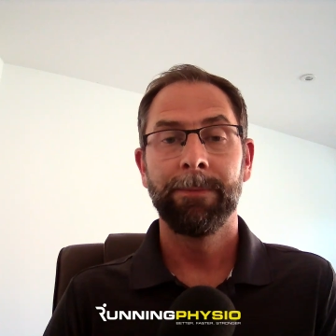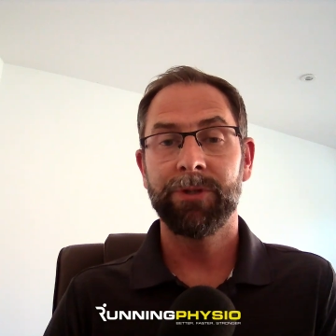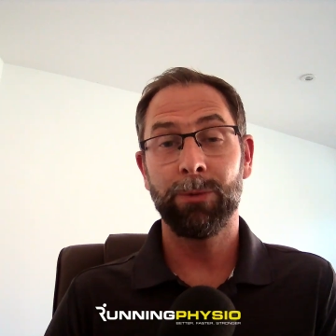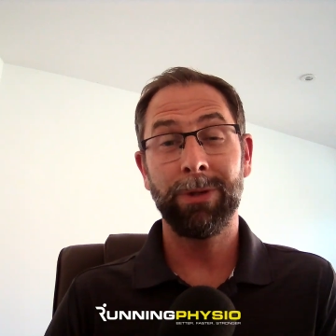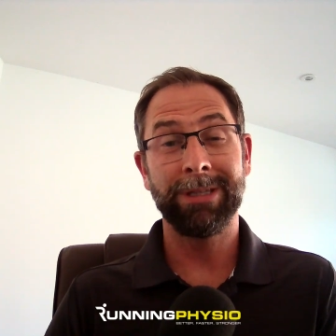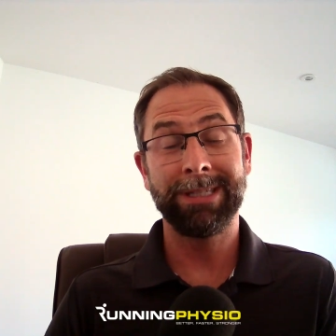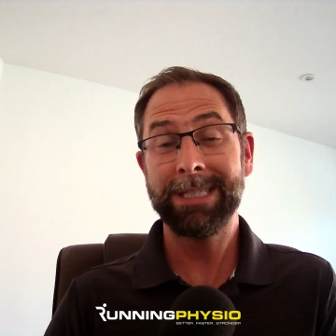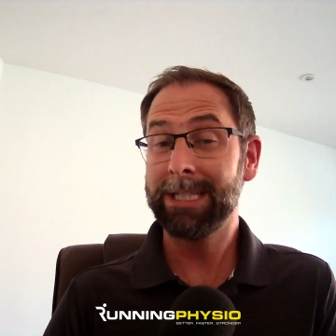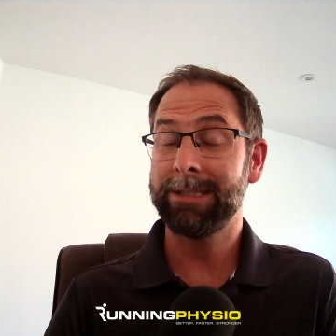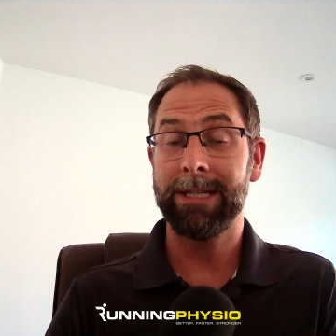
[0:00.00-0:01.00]
So at the
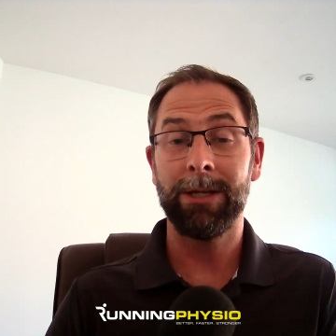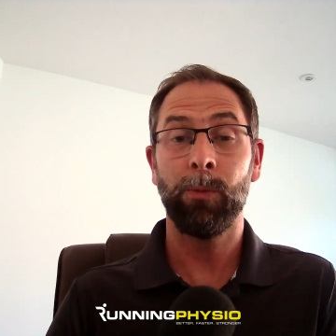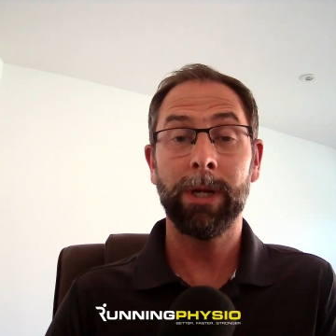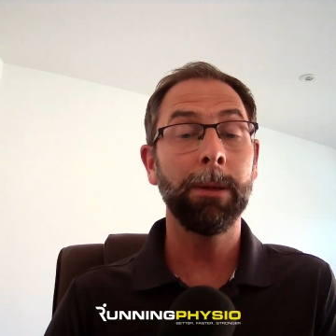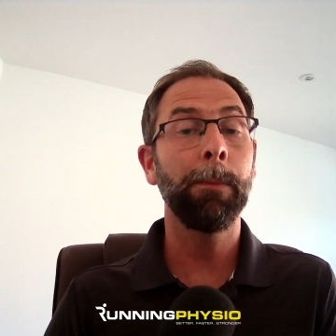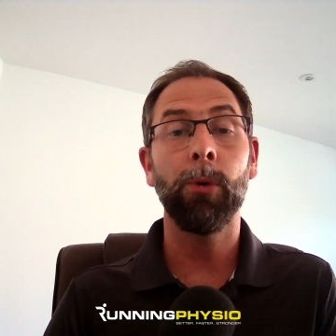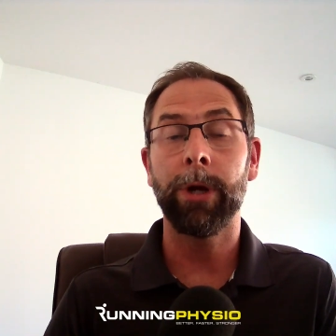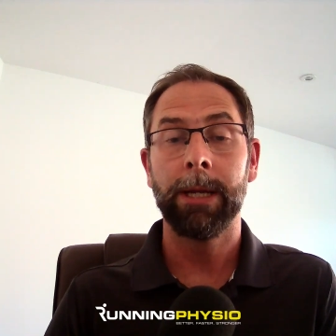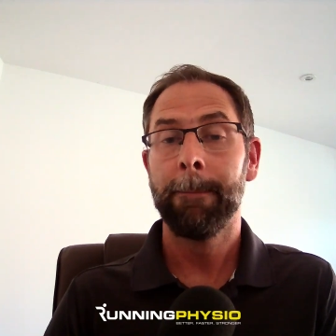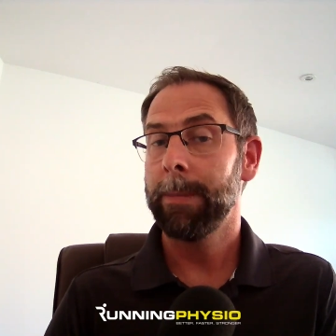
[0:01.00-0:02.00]
16-week
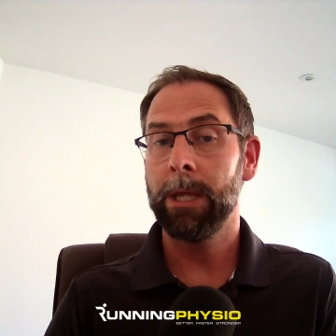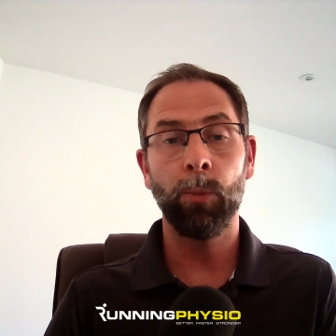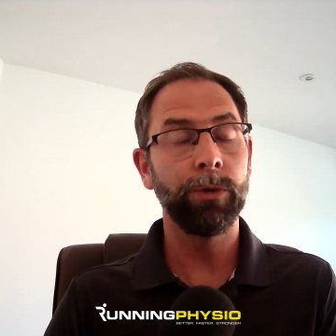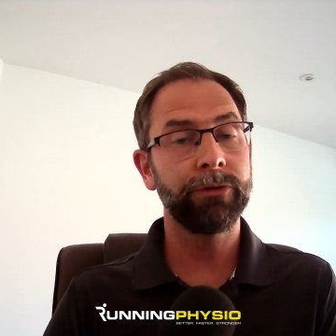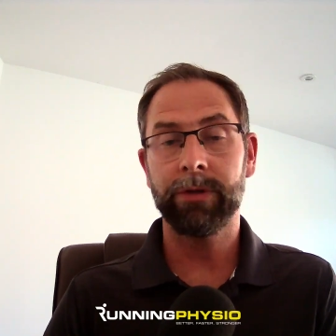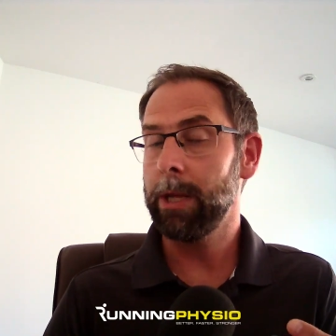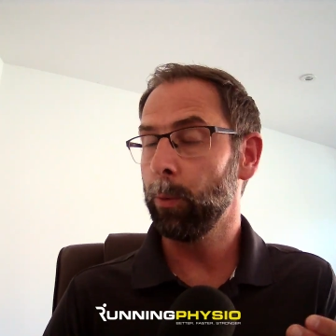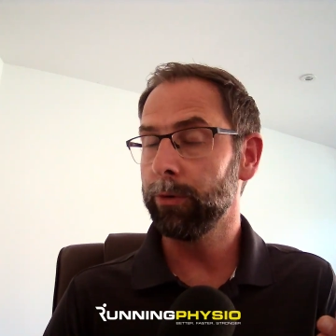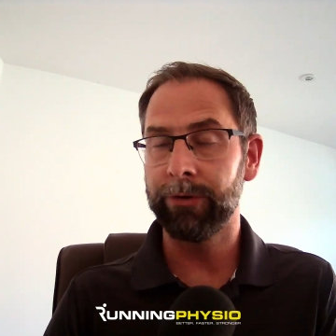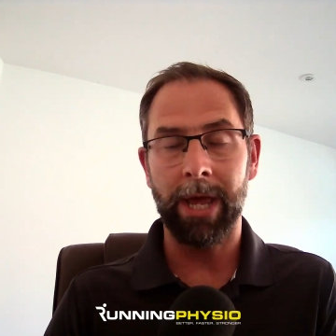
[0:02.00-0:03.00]
point, he
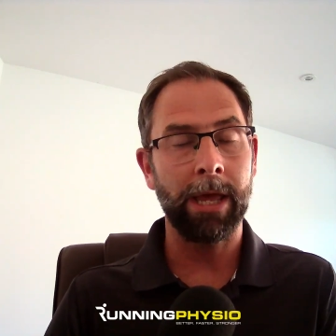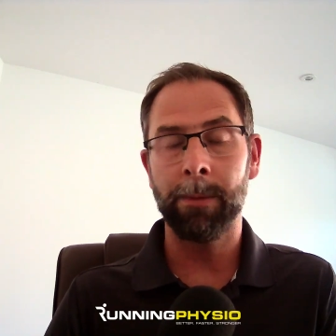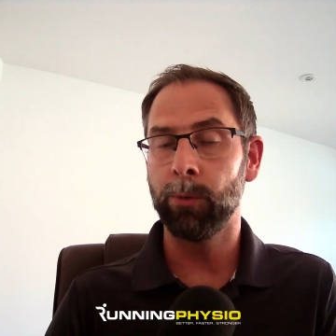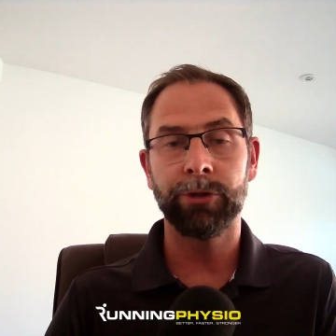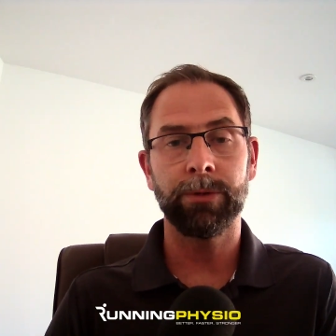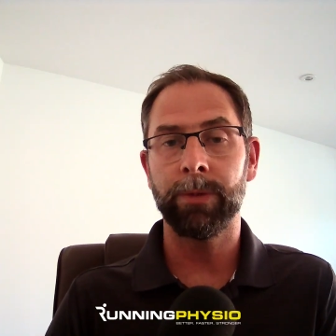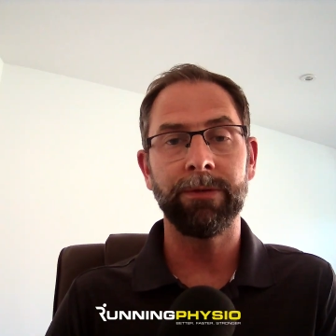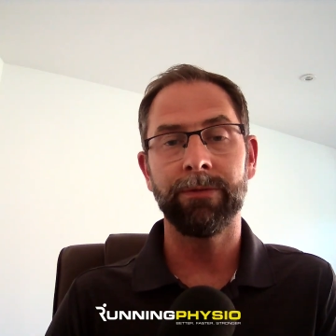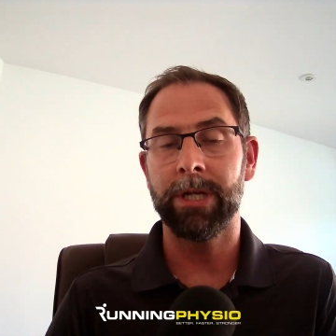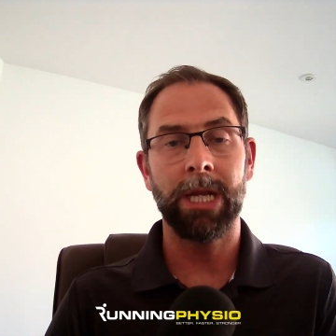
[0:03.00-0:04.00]
wasn't able to
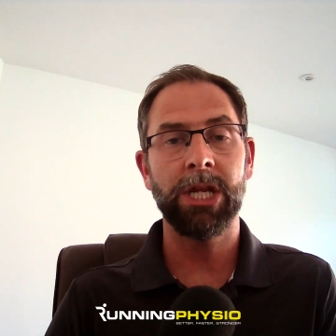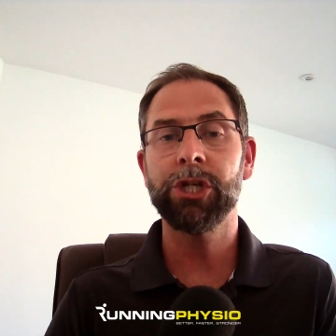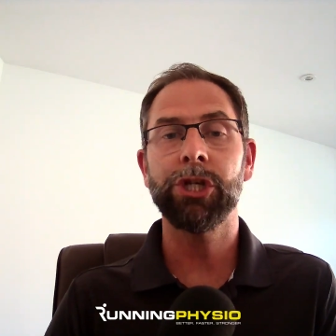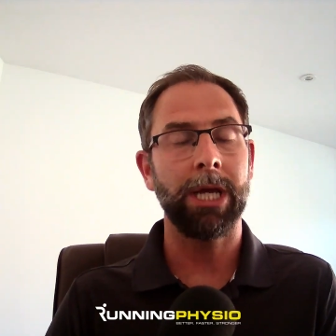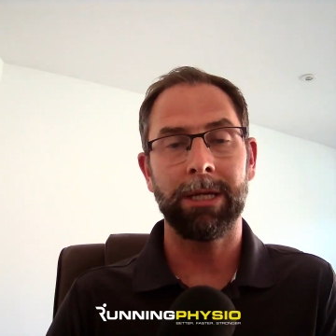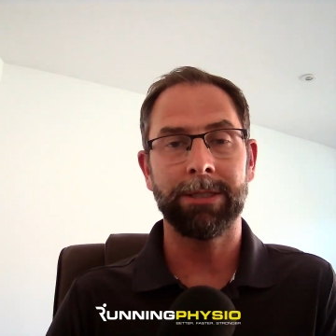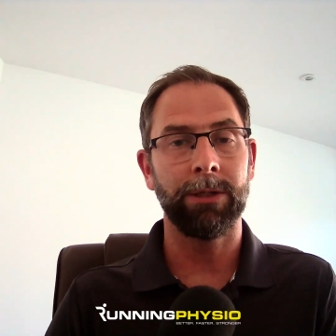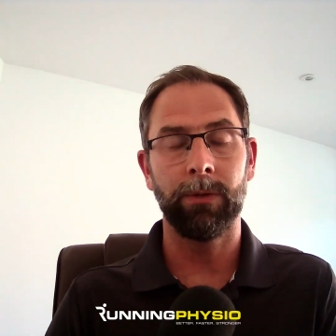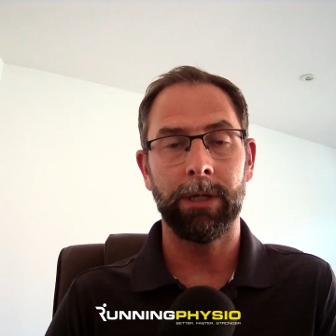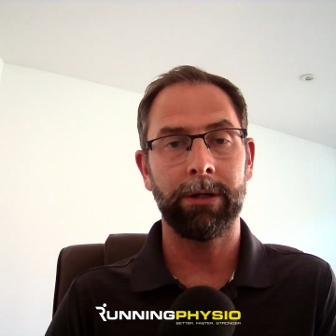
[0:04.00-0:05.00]
even initiate a
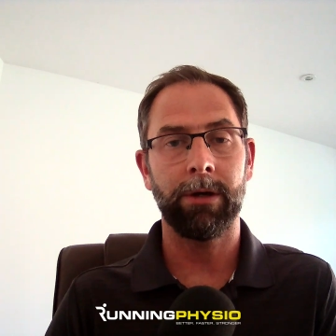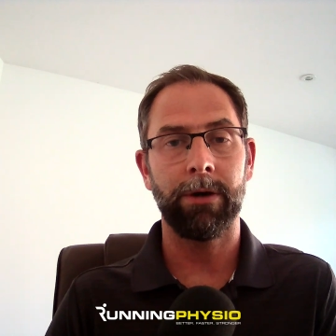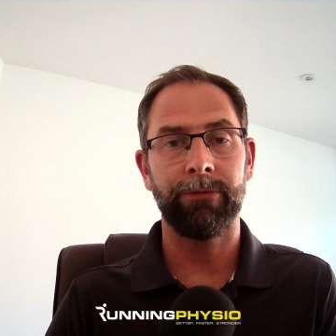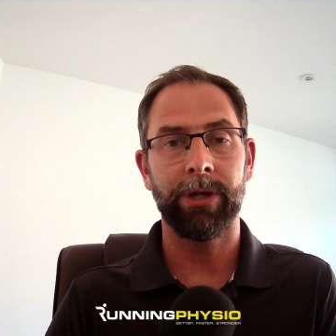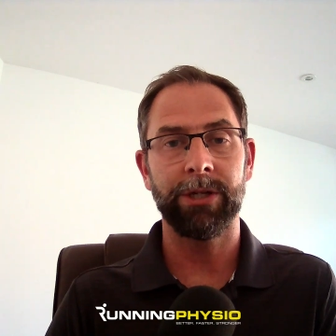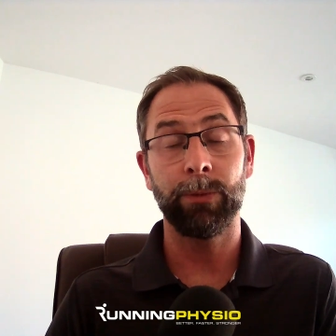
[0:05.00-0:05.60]
single leg calf raise.